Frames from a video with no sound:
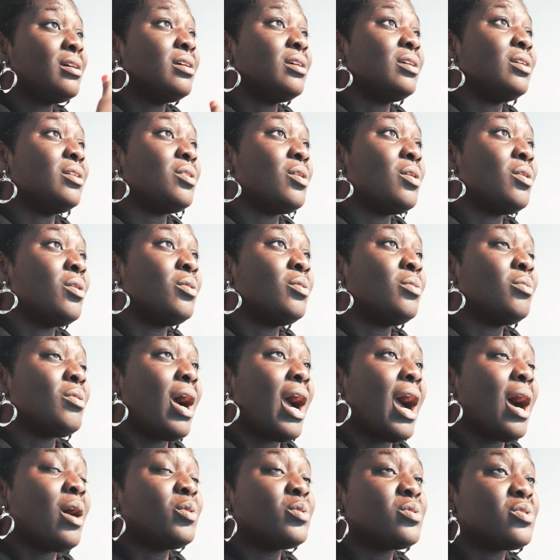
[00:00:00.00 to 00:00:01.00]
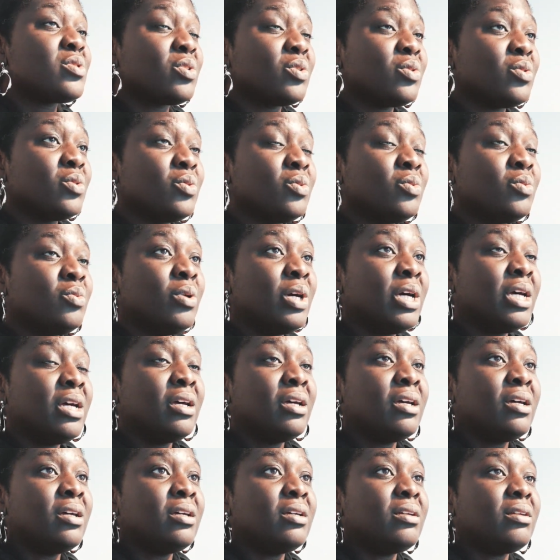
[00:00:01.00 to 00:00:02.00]
How to
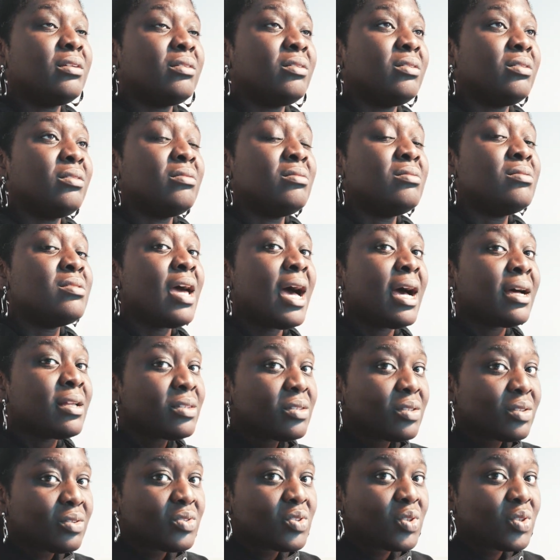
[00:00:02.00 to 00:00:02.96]
not